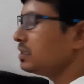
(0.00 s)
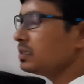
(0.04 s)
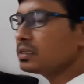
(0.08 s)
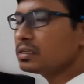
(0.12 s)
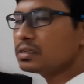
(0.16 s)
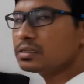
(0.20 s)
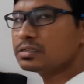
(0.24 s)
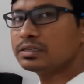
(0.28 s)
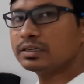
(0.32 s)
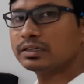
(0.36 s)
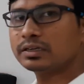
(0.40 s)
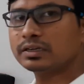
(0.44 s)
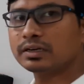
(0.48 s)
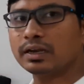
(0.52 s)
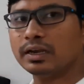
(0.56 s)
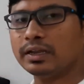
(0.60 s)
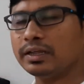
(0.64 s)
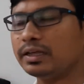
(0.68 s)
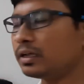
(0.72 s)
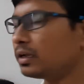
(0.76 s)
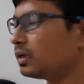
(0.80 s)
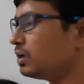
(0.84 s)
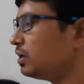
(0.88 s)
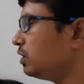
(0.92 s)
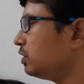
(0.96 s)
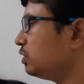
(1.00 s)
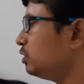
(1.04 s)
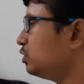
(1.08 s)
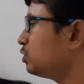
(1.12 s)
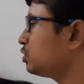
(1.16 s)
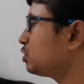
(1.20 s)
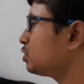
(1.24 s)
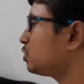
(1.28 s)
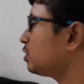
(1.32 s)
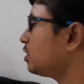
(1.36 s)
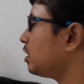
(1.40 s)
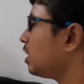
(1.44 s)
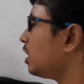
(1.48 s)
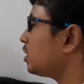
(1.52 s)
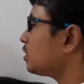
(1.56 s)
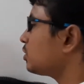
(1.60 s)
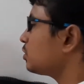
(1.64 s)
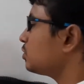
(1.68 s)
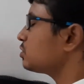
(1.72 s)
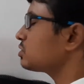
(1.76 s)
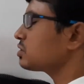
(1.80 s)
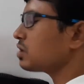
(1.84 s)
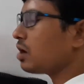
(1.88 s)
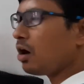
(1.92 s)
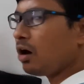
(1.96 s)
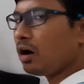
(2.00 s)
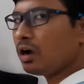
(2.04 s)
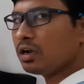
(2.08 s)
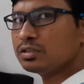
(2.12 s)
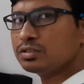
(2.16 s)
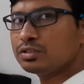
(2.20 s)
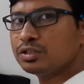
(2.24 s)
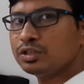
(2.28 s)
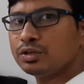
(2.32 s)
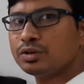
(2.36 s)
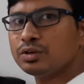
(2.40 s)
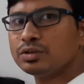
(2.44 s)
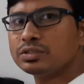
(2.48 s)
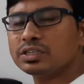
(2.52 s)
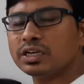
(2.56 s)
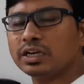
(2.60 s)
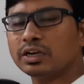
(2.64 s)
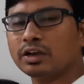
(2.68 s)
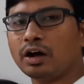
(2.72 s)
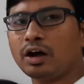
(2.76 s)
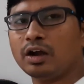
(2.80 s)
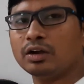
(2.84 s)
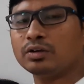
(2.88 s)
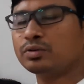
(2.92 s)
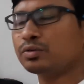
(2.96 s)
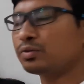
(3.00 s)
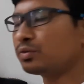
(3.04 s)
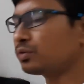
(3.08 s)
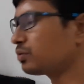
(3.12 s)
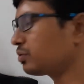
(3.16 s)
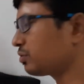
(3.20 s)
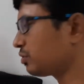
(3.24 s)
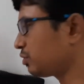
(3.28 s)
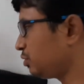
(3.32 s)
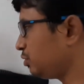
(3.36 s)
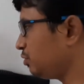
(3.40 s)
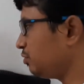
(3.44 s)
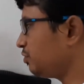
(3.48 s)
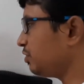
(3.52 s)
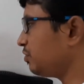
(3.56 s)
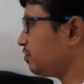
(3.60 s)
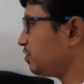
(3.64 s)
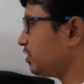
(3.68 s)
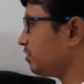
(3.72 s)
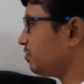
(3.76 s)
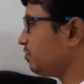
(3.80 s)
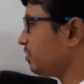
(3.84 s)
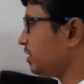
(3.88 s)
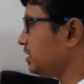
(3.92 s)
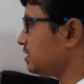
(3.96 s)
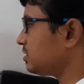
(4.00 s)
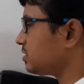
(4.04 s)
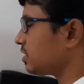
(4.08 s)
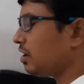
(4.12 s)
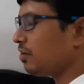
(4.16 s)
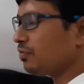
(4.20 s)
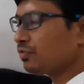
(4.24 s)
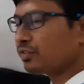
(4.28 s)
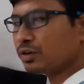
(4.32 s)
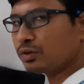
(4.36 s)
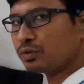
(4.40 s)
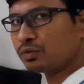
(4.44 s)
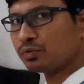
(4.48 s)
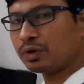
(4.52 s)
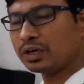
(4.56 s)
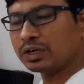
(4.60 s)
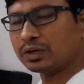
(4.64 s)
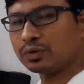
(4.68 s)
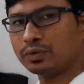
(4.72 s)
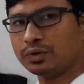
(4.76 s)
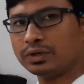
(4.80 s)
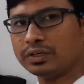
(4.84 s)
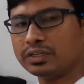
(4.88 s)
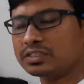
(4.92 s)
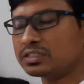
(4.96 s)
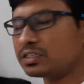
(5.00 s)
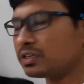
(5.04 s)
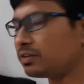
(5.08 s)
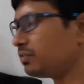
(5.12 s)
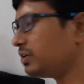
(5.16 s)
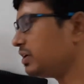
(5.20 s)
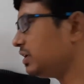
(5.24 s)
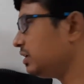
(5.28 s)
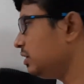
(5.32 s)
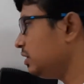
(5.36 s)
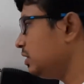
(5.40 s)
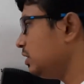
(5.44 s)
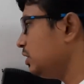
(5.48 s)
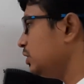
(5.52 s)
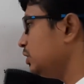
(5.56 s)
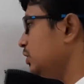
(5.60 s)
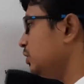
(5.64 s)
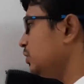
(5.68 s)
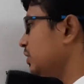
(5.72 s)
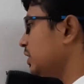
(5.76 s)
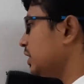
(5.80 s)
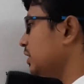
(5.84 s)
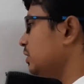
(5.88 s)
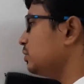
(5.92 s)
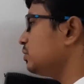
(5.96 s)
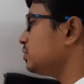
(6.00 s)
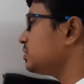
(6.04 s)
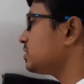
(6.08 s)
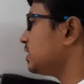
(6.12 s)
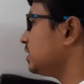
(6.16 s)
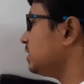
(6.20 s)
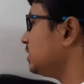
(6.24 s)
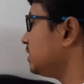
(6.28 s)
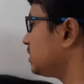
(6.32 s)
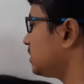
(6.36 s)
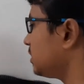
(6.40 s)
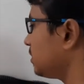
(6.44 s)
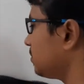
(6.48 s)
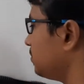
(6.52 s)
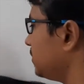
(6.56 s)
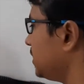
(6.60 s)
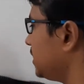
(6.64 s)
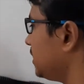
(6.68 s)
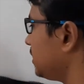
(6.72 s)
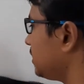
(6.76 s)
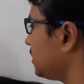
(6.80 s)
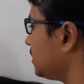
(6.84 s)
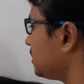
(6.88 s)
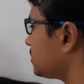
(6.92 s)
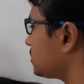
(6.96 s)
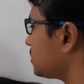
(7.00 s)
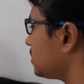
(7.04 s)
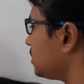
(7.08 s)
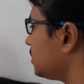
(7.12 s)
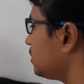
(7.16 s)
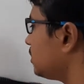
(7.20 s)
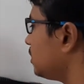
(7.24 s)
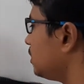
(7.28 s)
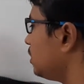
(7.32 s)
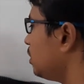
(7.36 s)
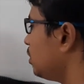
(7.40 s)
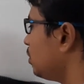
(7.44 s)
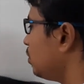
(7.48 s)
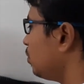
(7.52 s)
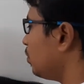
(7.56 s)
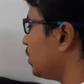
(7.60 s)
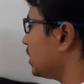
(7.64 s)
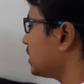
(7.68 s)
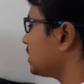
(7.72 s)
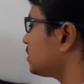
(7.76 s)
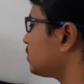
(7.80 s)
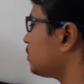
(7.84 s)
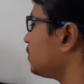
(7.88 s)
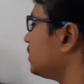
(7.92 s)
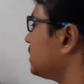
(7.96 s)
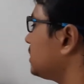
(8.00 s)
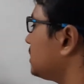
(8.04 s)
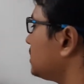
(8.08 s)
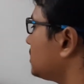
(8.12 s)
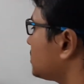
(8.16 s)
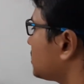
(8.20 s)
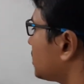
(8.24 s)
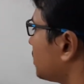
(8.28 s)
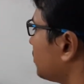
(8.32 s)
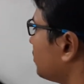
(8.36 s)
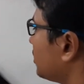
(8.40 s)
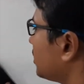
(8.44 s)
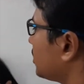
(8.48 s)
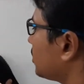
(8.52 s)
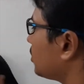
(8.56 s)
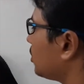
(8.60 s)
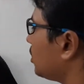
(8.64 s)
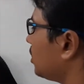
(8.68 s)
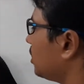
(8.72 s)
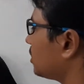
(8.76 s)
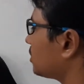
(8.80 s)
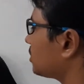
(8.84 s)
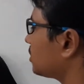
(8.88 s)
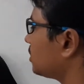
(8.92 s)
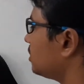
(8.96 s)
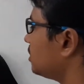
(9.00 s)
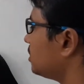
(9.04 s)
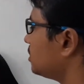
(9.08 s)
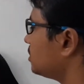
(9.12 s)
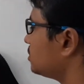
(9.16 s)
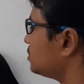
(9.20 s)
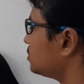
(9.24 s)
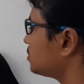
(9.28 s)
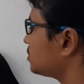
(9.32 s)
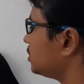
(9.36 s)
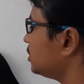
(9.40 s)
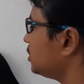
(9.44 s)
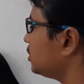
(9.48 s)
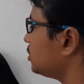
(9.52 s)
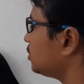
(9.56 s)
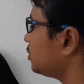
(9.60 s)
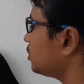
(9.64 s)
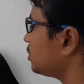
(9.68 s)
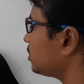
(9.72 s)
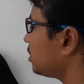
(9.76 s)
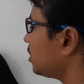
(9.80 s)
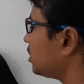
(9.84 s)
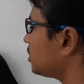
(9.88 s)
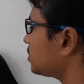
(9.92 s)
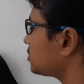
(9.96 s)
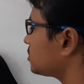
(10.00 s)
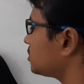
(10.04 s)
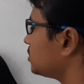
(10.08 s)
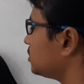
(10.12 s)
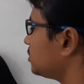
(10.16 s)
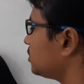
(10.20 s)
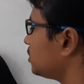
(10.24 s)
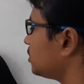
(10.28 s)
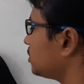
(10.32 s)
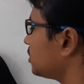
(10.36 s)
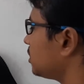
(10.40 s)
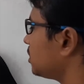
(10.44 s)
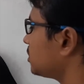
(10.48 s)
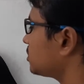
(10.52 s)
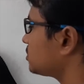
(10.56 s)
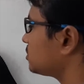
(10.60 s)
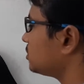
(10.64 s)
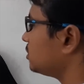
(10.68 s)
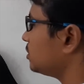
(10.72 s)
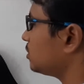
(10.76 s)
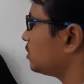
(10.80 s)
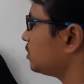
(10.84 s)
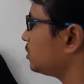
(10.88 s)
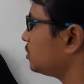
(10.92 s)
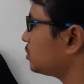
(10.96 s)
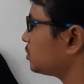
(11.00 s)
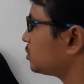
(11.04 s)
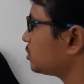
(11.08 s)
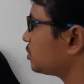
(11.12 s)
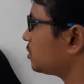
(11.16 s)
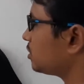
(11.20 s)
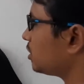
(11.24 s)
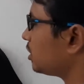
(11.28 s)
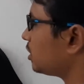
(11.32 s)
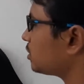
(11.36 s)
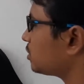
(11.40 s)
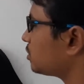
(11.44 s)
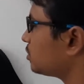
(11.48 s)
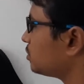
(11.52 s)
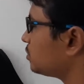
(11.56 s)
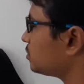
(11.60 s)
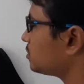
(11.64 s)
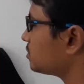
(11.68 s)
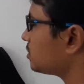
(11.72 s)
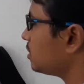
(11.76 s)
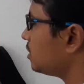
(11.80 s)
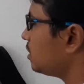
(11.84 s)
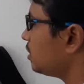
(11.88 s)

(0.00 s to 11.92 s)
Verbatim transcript: Is it clear? You should not use all zeros and all 255s after 127. You can use anything. Meaning is that 127.0.0.0 you should not use.